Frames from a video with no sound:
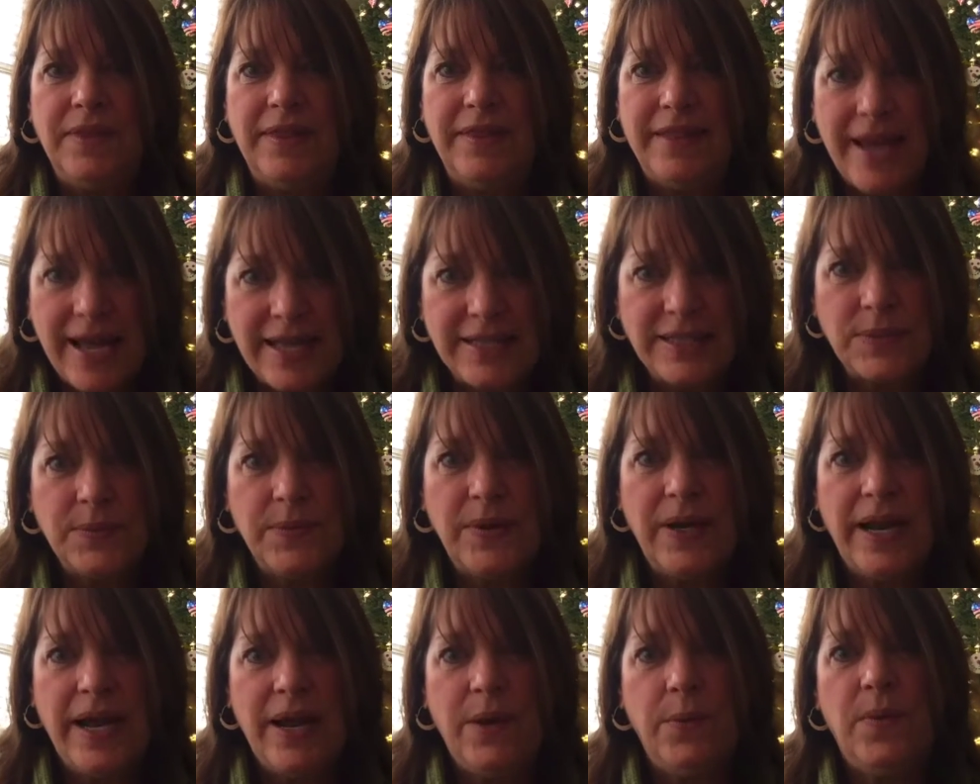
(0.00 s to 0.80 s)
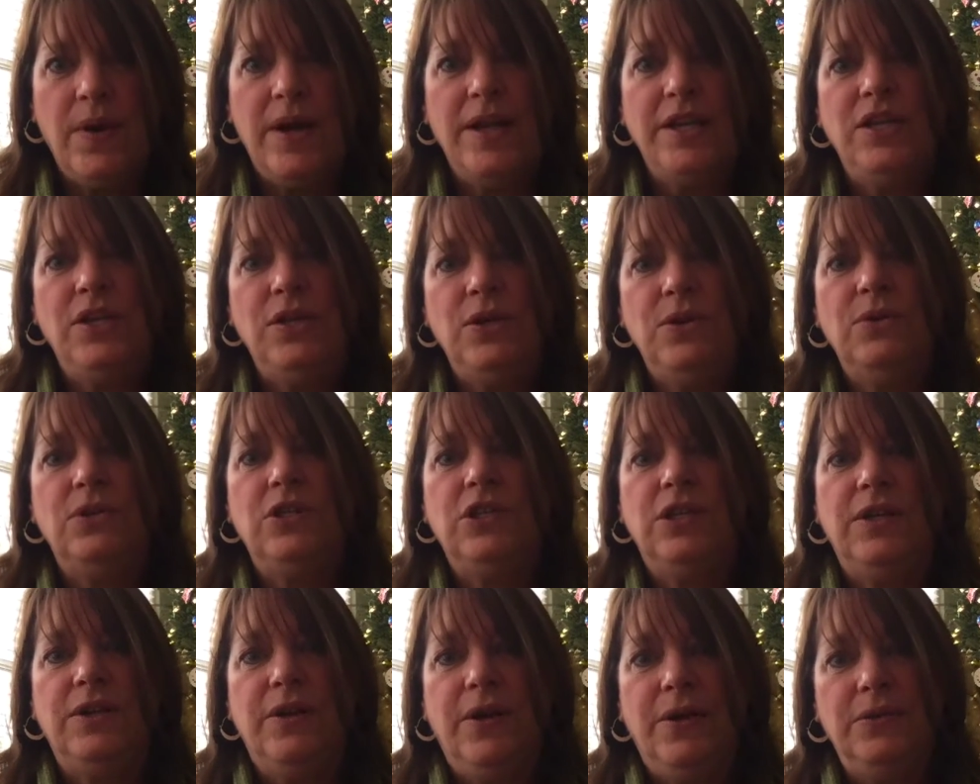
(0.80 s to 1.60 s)
That's what I want you
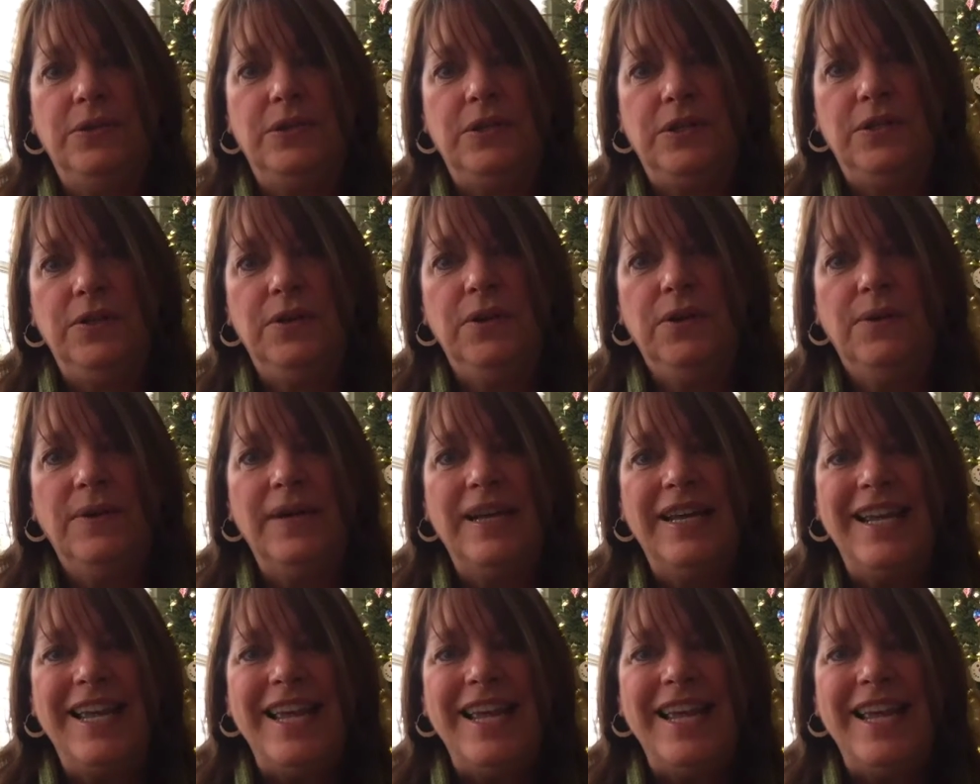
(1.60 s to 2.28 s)
to know too.